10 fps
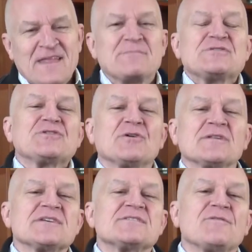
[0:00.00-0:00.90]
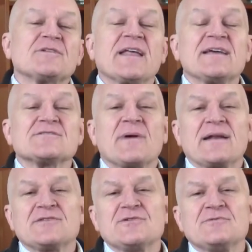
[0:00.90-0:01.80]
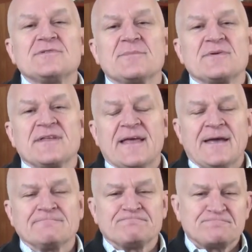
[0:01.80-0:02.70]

And be sure and listen for today's gratitude tip of the day.